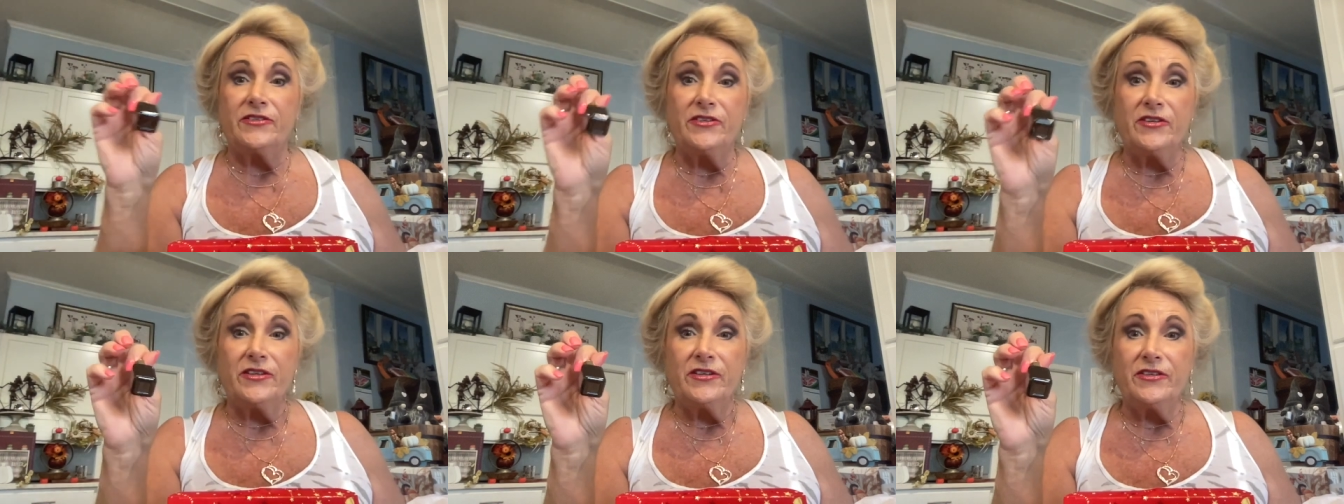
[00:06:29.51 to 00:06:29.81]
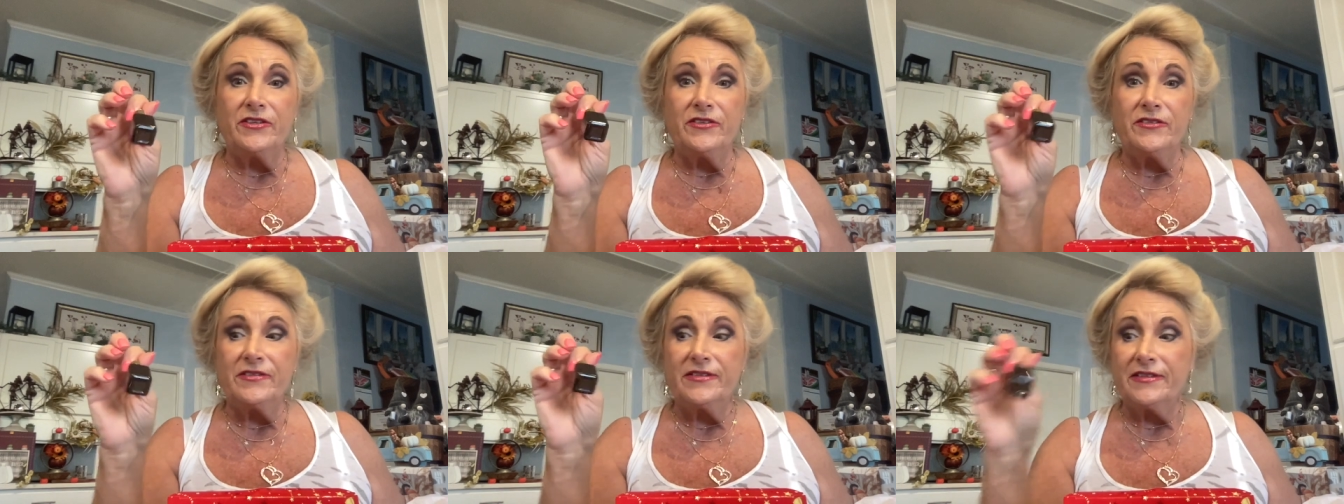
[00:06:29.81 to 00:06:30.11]
and you
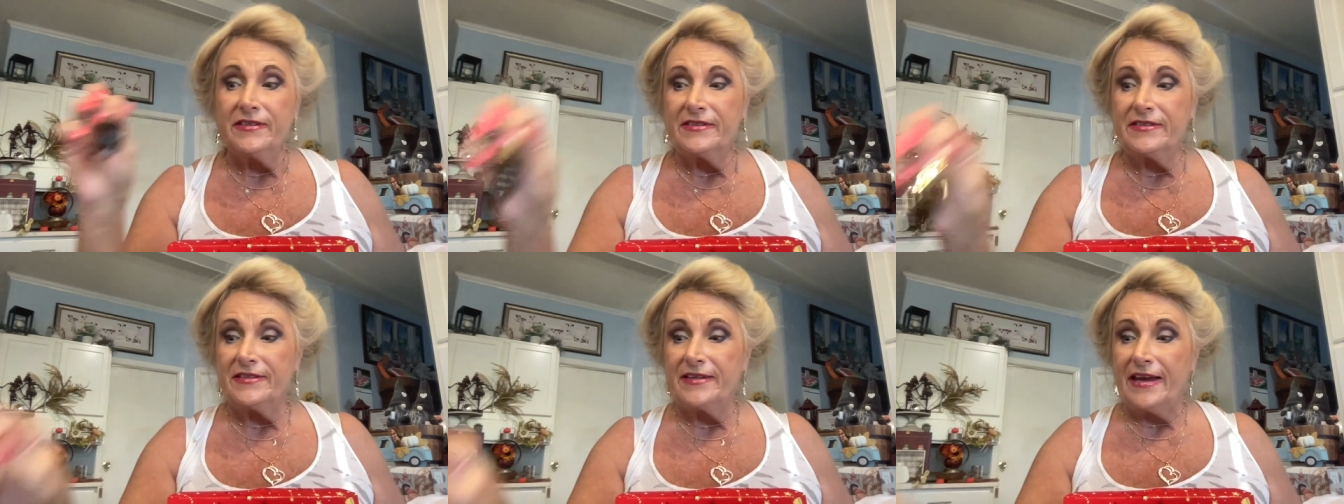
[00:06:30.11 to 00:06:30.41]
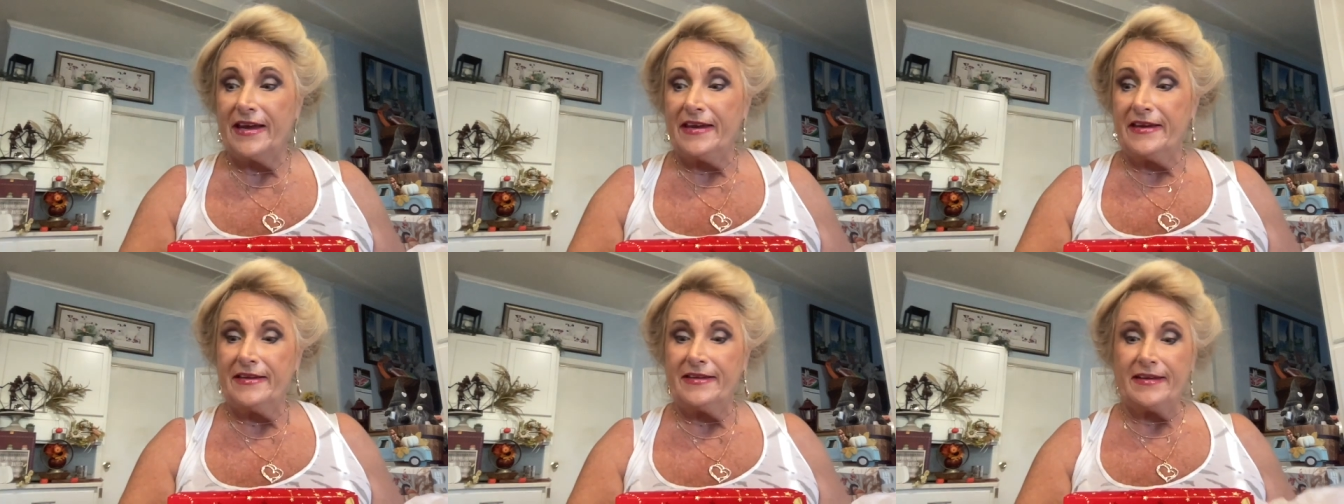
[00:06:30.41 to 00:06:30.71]
can use this
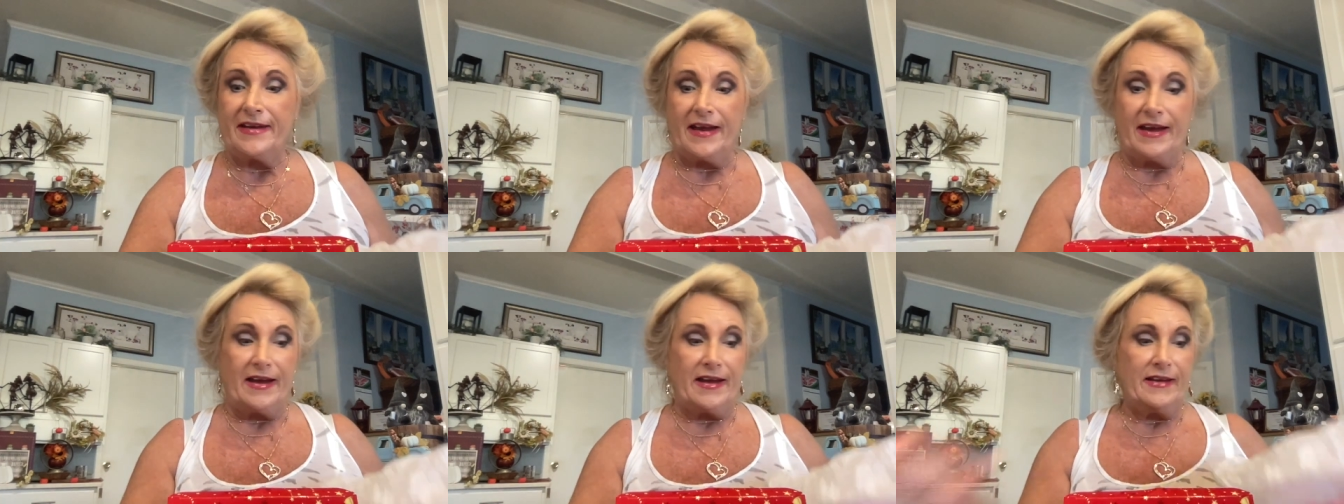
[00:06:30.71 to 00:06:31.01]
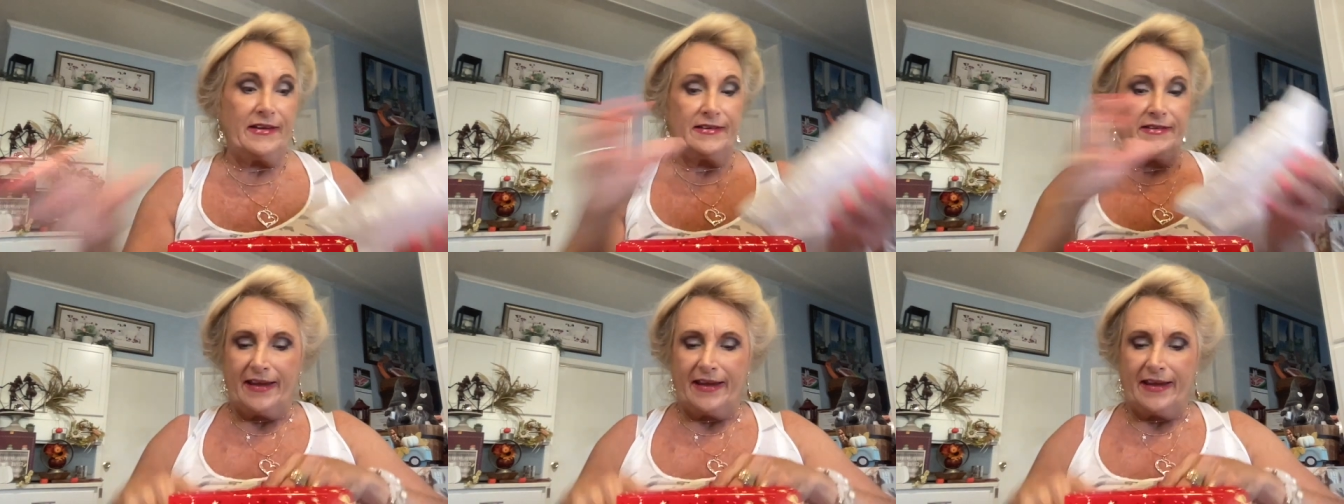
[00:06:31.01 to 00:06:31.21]
day and night,